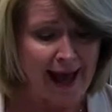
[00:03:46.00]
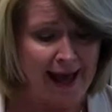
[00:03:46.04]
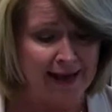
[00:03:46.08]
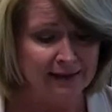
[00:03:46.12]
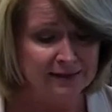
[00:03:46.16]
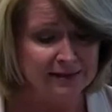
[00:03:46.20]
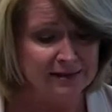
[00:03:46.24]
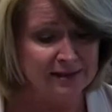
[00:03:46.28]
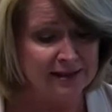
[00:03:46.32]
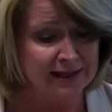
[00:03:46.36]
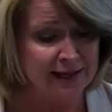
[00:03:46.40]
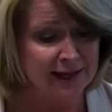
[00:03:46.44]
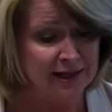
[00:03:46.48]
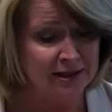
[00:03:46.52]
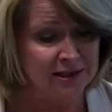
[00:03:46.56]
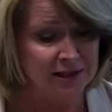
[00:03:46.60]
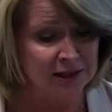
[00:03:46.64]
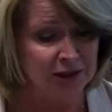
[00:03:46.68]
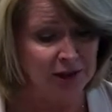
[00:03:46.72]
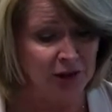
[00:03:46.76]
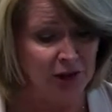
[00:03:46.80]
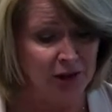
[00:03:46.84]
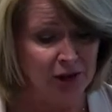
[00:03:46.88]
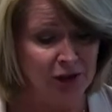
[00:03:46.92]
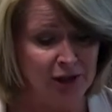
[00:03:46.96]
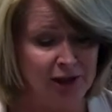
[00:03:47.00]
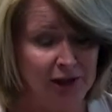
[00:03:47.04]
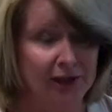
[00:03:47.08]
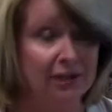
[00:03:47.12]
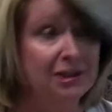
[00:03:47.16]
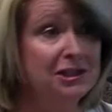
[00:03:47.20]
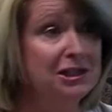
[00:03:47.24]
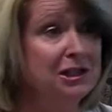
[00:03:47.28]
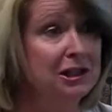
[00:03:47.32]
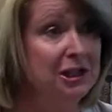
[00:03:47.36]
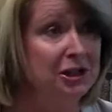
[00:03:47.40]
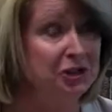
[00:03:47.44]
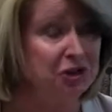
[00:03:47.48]
Outstanding Learning
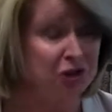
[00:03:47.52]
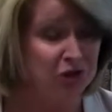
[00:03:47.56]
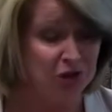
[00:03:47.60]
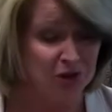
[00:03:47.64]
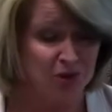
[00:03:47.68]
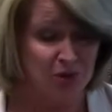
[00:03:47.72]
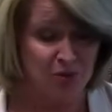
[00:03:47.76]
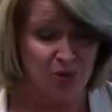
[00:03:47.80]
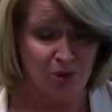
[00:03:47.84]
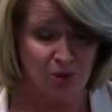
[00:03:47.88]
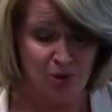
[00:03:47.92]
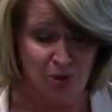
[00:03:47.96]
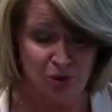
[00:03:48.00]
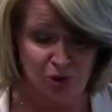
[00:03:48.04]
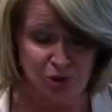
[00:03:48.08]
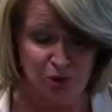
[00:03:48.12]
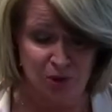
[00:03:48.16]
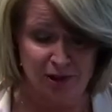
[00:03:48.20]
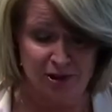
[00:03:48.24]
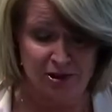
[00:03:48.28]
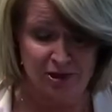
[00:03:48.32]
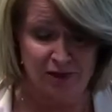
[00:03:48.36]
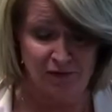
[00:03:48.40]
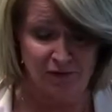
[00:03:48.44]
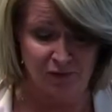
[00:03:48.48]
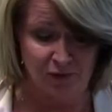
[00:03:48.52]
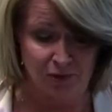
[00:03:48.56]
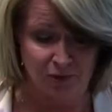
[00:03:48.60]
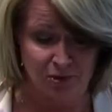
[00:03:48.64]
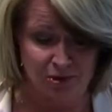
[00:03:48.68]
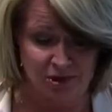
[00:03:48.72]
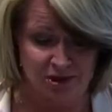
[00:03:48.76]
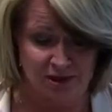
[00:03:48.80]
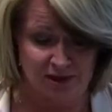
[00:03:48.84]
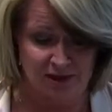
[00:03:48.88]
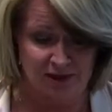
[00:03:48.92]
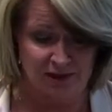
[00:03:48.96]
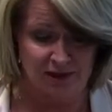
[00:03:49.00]
and Teaching Award
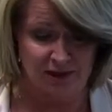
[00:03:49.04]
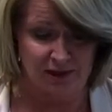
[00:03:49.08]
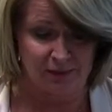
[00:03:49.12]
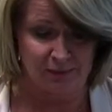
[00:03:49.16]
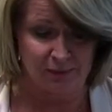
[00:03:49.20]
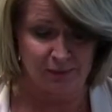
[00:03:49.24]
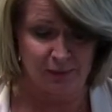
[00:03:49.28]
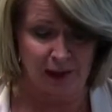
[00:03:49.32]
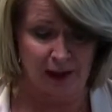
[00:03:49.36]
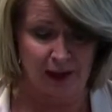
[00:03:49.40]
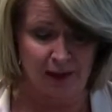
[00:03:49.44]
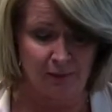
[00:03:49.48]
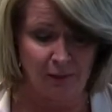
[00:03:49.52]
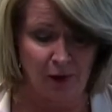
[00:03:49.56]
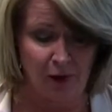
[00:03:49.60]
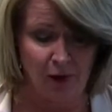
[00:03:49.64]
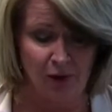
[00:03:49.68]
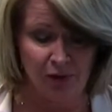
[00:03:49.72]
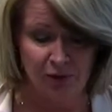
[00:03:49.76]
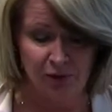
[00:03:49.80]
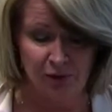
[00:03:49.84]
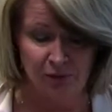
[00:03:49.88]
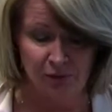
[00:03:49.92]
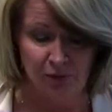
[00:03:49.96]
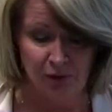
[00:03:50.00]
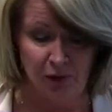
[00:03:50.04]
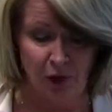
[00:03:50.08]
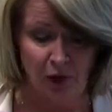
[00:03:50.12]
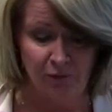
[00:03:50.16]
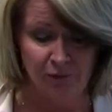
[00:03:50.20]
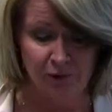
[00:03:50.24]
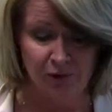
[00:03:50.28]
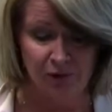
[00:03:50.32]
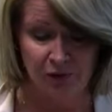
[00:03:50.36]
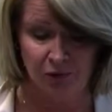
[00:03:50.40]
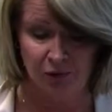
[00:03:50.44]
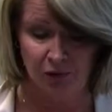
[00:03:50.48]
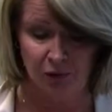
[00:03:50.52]
2014, um,
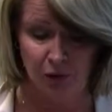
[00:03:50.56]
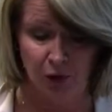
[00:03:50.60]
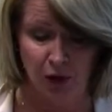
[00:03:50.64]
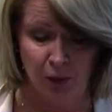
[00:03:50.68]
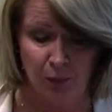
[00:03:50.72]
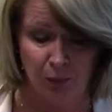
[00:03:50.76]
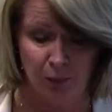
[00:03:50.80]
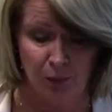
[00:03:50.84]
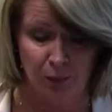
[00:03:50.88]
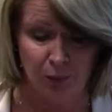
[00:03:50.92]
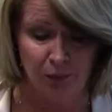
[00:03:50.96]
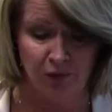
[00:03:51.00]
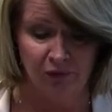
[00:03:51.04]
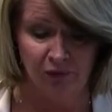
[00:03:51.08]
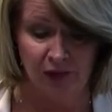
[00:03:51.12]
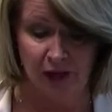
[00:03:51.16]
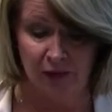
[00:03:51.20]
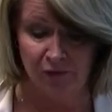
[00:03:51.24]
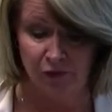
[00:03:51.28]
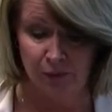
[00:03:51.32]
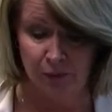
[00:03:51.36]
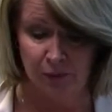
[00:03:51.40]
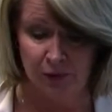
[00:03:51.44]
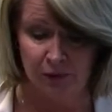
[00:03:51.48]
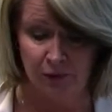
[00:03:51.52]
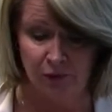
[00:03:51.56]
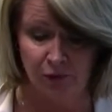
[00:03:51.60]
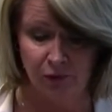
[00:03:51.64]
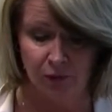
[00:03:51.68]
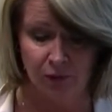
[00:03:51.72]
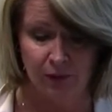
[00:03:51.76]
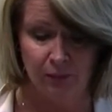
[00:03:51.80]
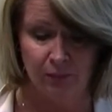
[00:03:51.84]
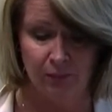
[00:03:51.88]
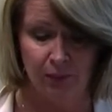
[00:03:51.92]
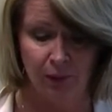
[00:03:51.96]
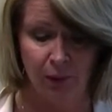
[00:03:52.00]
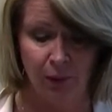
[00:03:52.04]
offered through the Commonwealth Government
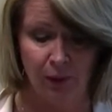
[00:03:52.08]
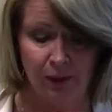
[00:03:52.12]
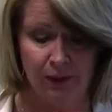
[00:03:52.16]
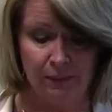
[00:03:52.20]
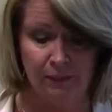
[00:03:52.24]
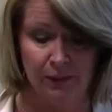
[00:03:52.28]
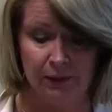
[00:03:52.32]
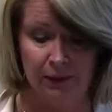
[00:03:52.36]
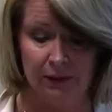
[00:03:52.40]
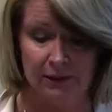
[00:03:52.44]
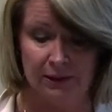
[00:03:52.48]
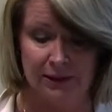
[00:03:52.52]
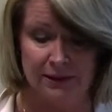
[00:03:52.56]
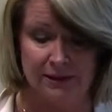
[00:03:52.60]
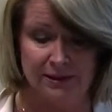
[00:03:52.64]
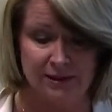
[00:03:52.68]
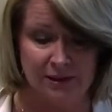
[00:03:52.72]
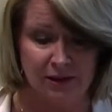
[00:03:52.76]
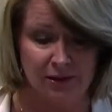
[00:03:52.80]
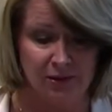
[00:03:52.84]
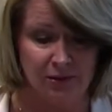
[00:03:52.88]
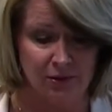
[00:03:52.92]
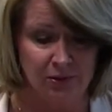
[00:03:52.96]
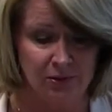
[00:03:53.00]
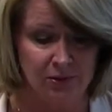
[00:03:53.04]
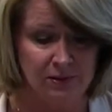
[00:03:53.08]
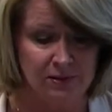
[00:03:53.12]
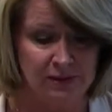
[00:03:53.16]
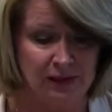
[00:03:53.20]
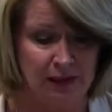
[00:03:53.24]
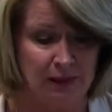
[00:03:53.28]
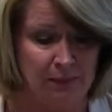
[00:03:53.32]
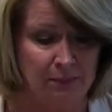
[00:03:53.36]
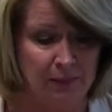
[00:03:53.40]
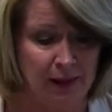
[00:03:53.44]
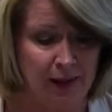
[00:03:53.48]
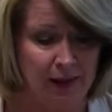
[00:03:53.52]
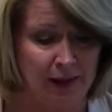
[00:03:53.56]
for employability skills
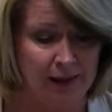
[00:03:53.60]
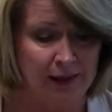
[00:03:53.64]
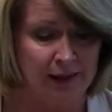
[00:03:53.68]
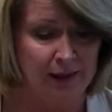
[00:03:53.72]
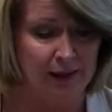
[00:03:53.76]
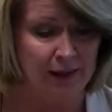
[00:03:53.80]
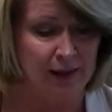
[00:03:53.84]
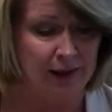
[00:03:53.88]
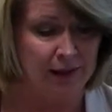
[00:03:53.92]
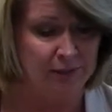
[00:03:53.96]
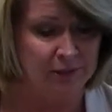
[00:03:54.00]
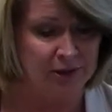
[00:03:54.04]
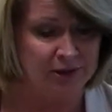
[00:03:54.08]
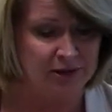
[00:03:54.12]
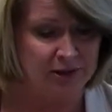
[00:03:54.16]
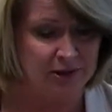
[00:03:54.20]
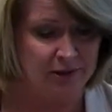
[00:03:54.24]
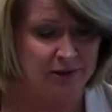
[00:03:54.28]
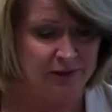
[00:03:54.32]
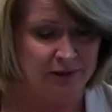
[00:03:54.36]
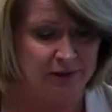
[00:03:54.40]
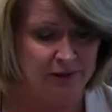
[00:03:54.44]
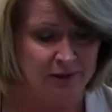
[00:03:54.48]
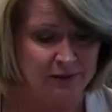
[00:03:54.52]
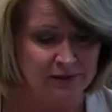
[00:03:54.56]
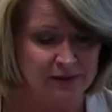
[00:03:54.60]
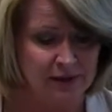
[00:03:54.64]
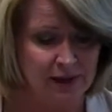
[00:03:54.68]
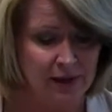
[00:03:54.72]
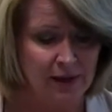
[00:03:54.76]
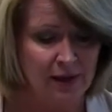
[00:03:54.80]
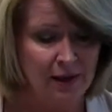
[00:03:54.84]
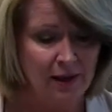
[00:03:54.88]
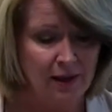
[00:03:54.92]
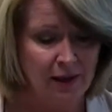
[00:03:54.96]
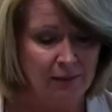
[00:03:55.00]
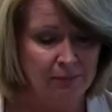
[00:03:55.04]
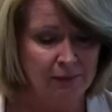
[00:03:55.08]
in mining and materials,
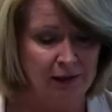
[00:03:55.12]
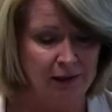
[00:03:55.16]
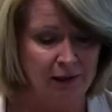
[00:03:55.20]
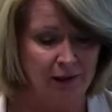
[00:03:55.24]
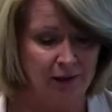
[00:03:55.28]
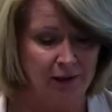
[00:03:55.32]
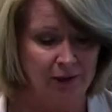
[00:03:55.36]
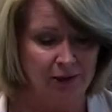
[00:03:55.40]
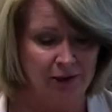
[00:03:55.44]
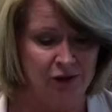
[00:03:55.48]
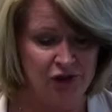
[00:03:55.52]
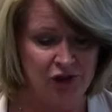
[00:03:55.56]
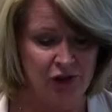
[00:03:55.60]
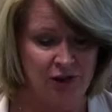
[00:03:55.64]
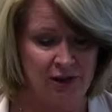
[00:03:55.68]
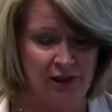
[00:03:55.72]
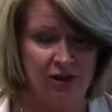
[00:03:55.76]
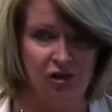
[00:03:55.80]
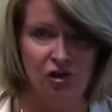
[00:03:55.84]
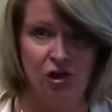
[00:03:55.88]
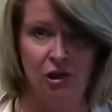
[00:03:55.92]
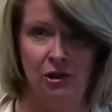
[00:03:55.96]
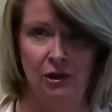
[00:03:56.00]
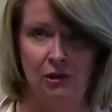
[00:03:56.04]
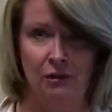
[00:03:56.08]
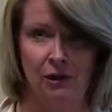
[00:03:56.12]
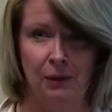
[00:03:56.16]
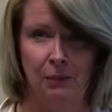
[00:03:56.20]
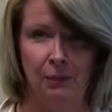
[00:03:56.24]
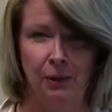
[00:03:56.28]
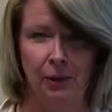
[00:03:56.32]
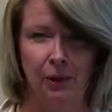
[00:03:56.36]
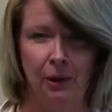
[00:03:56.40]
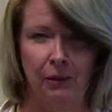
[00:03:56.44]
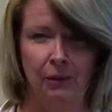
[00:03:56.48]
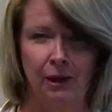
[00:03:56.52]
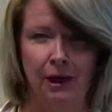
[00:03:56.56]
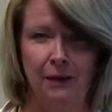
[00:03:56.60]
metallurgy and engineering
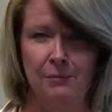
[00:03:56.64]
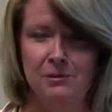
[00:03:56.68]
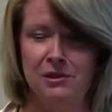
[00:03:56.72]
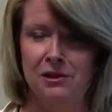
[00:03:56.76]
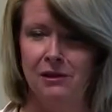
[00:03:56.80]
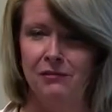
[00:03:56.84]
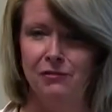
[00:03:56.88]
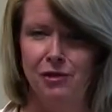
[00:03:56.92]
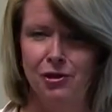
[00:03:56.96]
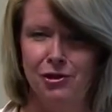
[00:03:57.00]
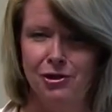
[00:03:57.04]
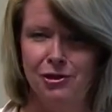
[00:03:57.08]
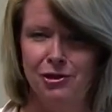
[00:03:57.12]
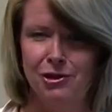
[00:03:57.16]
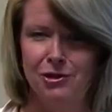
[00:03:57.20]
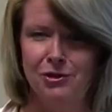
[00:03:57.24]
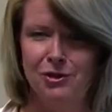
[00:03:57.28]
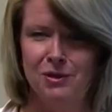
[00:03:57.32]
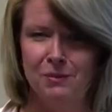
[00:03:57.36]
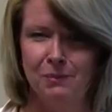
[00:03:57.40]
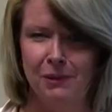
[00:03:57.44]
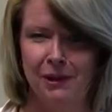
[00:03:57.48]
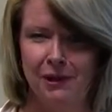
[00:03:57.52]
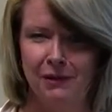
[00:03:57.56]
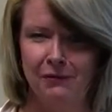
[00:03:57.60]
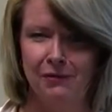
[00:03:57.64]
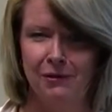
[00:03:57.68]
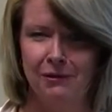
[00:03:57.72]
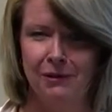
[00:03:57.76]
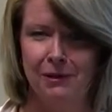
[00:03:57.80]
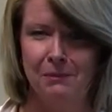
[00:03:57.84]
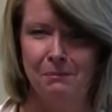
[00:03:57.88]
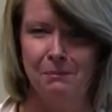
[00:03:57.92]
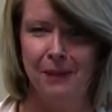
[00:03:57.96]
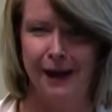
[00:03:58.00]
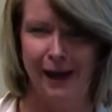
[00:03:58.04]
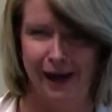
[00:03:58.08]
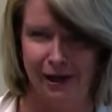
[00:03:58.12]
programs. And I've heard you speak
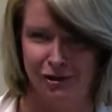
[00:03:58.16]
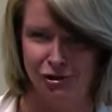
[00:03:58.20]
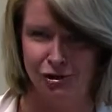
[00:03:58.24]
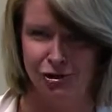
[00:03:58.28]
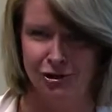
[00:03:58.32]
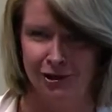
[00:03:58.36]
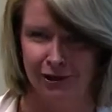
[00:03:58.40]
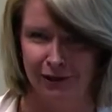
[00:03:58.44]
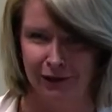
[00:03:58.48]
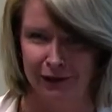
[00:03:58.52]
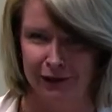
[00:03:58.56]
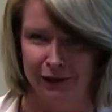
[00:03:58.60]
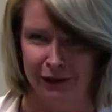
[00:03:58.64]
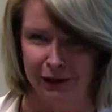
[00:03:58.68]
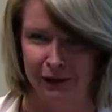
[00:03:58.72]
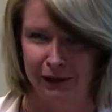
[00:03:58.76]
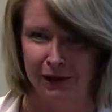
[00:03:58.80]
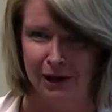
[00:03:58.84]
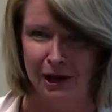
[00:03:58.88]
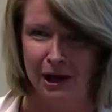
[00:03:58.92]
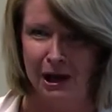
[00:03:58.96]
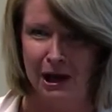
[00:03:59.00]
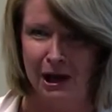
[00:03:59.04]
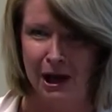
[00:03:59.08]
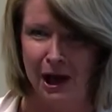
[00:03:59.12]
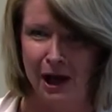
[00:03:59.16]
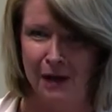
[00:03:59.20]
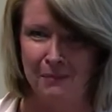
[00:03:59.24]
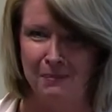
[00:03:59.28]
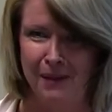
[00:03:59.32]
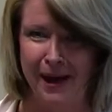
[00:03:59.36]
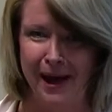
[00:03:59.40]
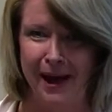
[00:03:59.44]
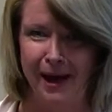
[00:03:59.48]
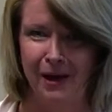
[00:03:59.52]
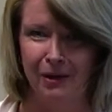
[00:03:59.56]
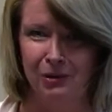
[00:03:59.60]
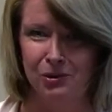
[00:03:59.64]
very passionately
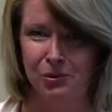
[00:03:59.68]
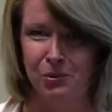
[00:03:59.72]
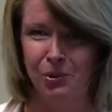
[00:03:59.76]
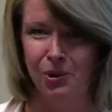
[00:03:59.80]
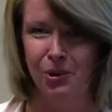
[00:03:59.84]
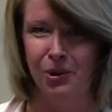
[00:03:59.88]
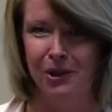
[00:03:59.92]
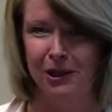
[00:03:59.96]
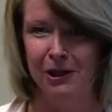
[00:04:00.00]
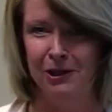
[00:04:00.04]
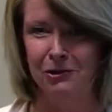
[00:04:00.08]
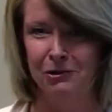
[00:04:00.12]
about work